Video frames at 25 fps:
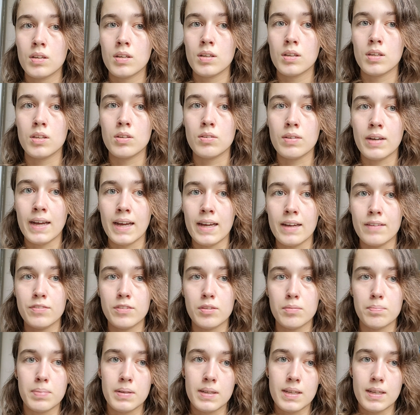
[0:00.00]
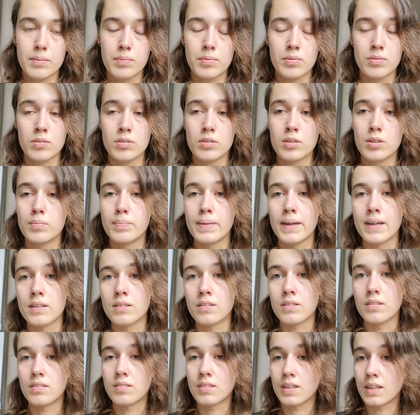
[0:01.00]
you have to be able to go back to
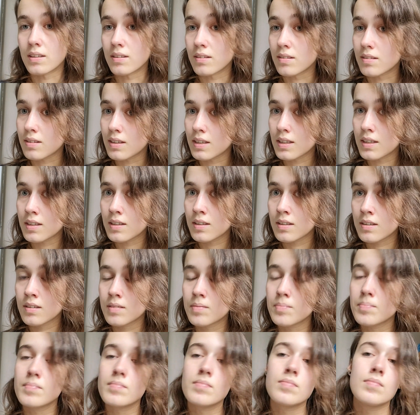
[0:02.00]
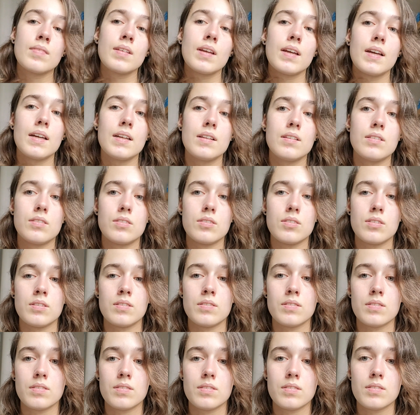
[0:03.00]
sensing and
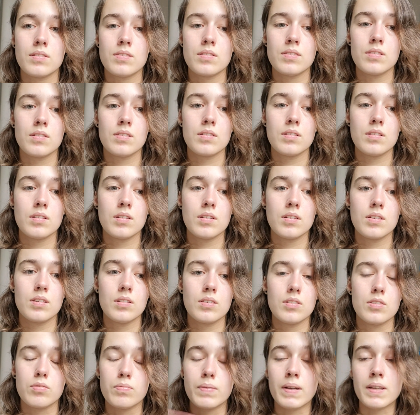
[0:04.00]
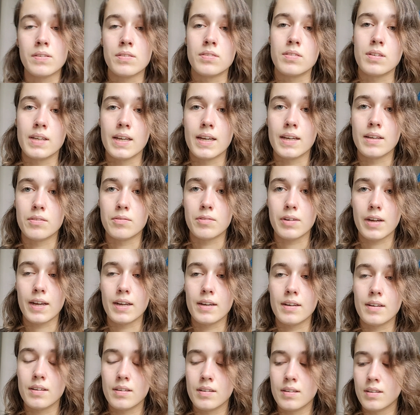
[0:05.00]
just switch again,
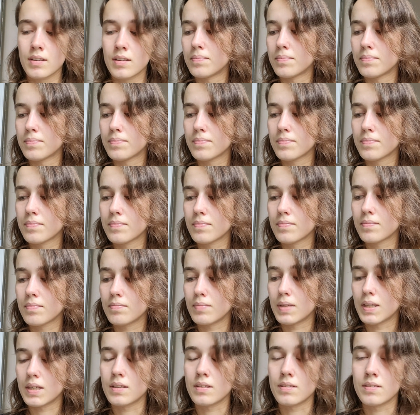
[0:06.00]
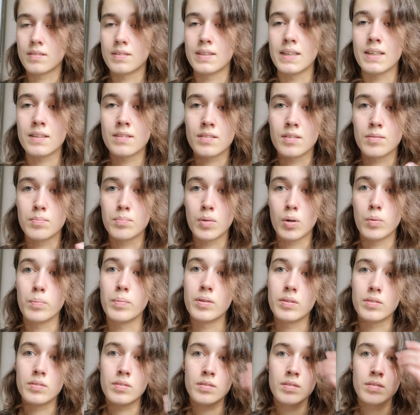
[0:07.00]
right? Because that's the
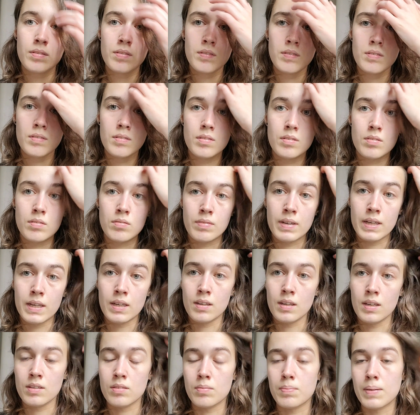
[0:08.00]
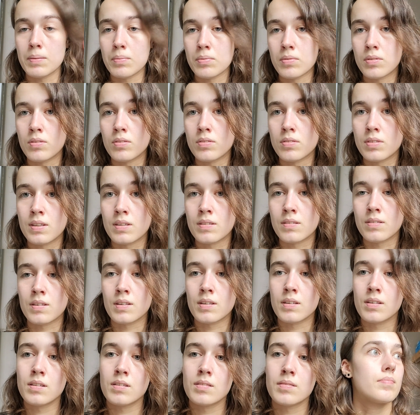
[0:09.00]
moment when you need to be able to use sensing.
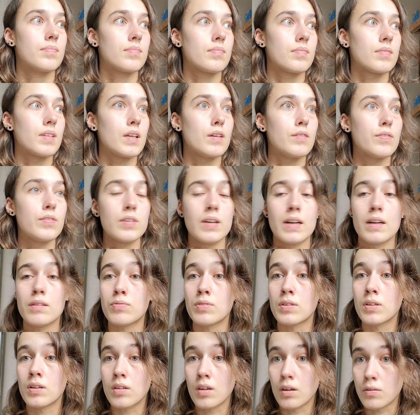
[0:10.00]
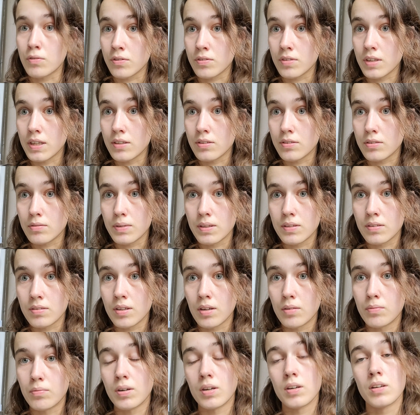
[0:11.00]
If you're having a conversation with
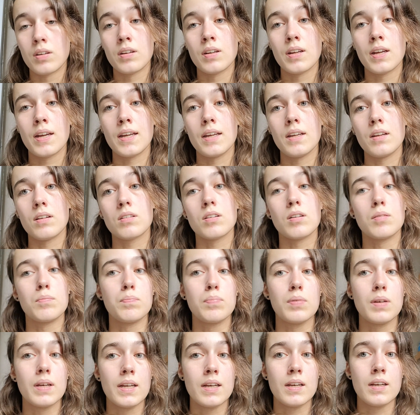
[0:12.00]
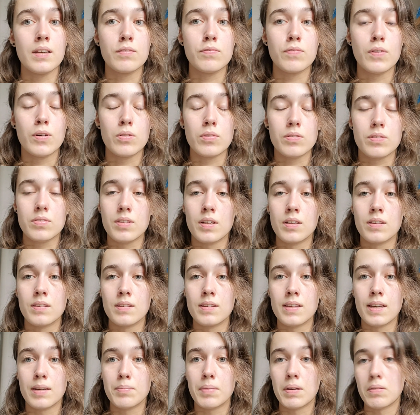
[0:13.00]
someone and you're completely focused on
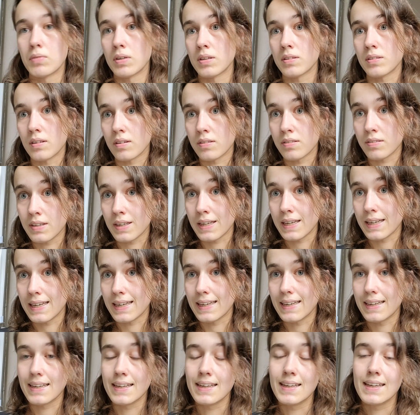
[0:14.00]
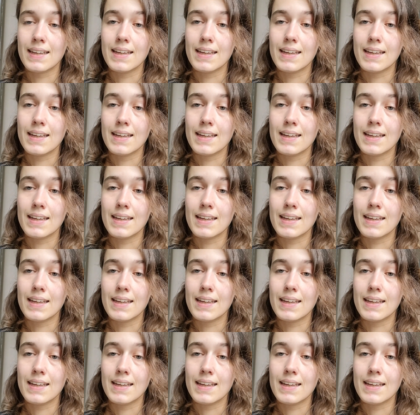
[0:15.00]
them and what they're saying,